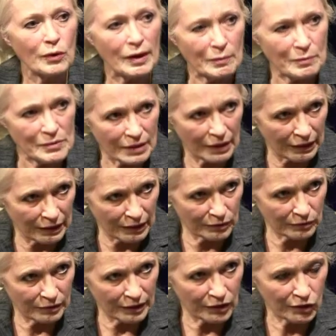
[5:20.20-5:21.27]
a website
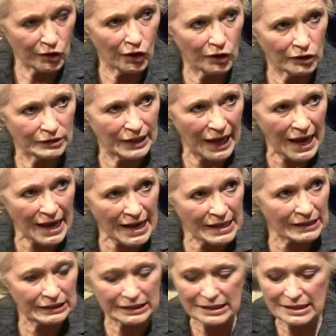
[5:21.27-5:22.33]
out there called
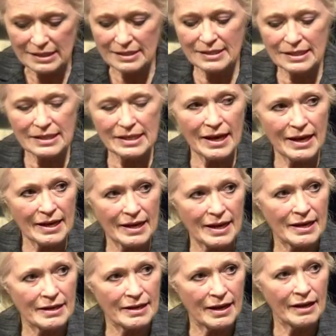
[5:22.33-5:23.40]
CANLII,
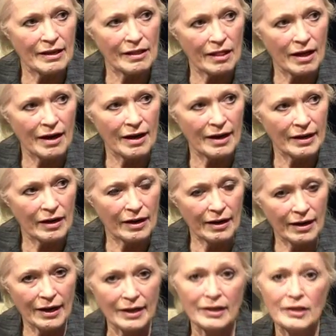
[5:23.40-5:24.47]

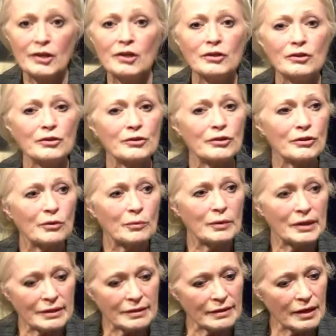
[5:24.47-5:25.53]
CANLII. You can
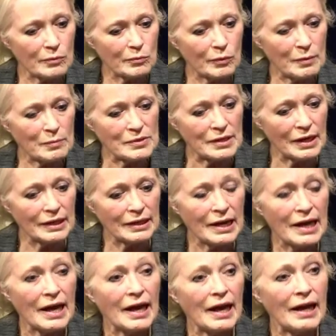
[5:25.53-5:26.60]
go into that
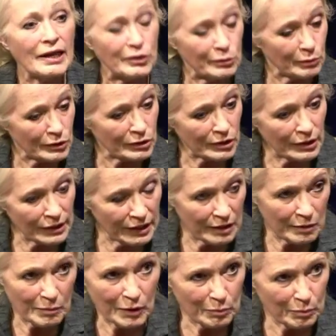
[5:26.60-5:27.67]
website, and you were
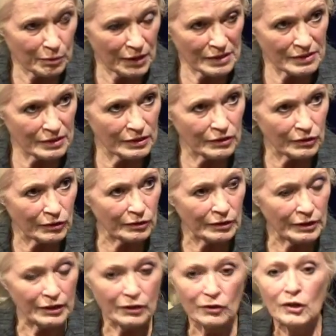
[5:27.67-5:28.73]
talking about precedent
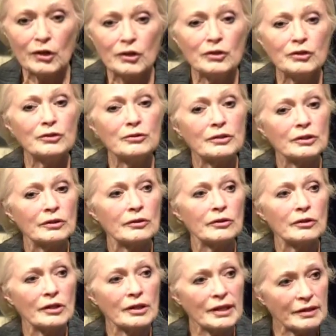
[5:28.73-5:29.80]
earlier. You
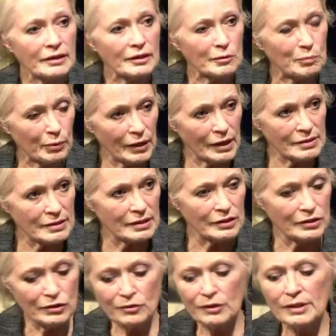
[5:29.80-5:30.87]
can look at the
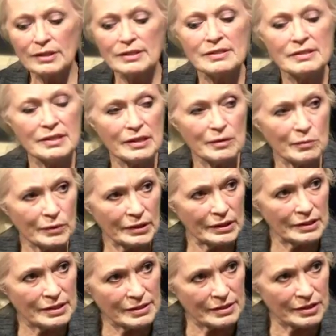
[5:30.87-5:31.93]
precedent. You can see
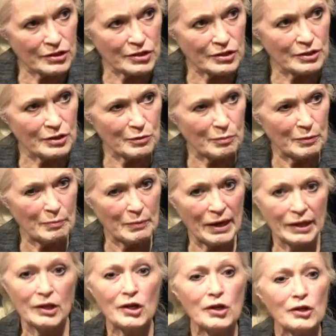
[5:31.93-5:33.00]
what the decisions have been
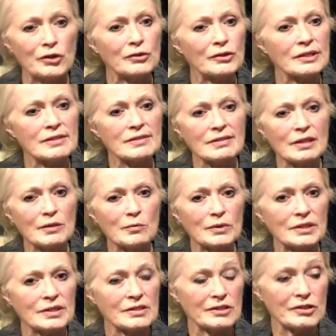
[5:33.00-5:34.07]
made. You can see
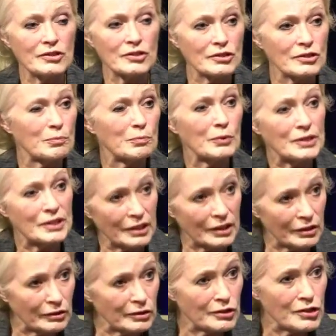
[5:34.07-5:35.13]
what decisions a
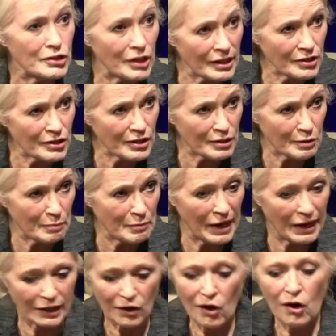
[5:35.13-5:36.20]
particular judge has
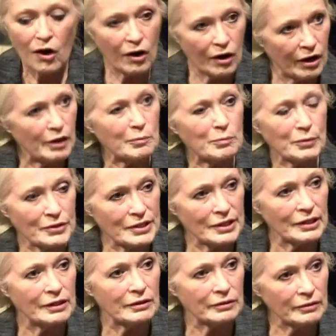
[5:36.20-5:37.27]
made on a
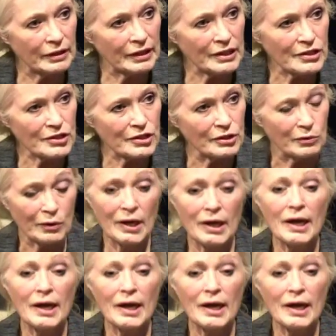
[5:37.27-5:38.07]
particular issue.